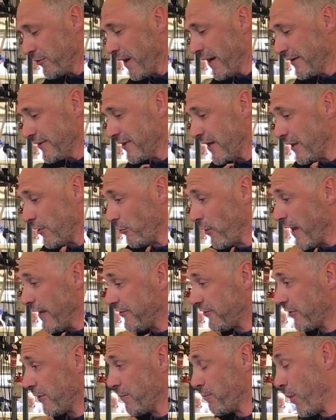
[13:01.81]
your
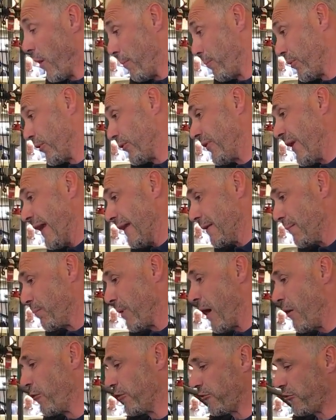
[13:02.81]
acceleration but protect the
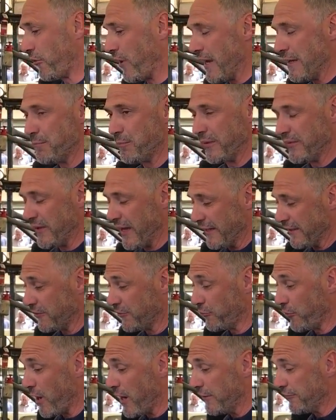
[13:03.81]
powertrain, protect the
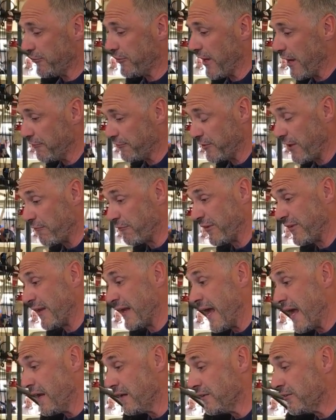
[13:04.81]
drive shafts,
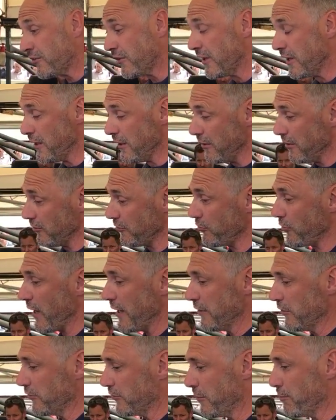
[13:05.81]
everything else.
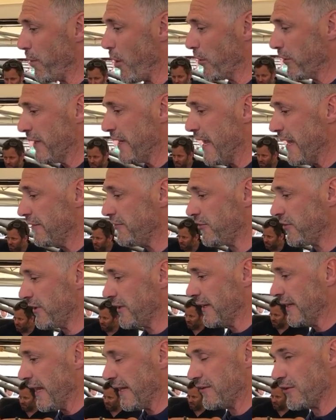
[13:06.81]
Try not to bog the engine
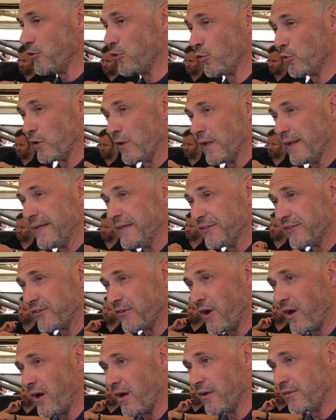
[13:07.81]
and get a good clean
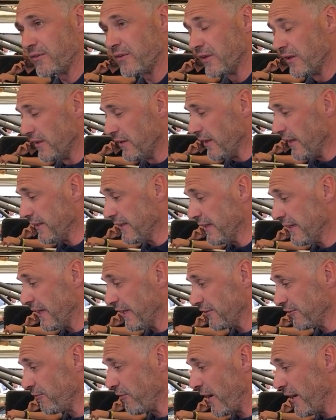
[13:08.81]
start and then
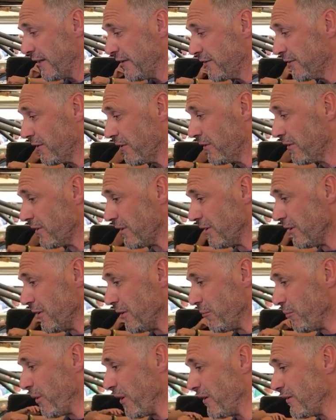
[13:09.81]
that's vital.
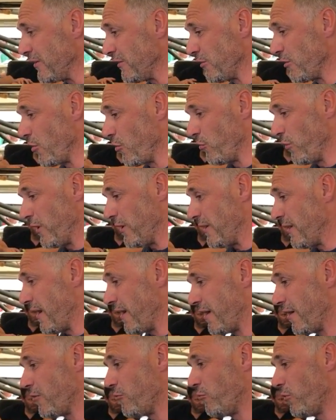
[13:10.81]
But you know, we,
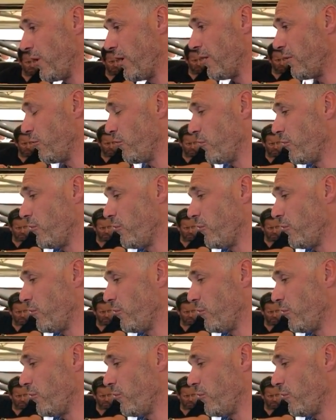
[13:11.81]
yeah, we're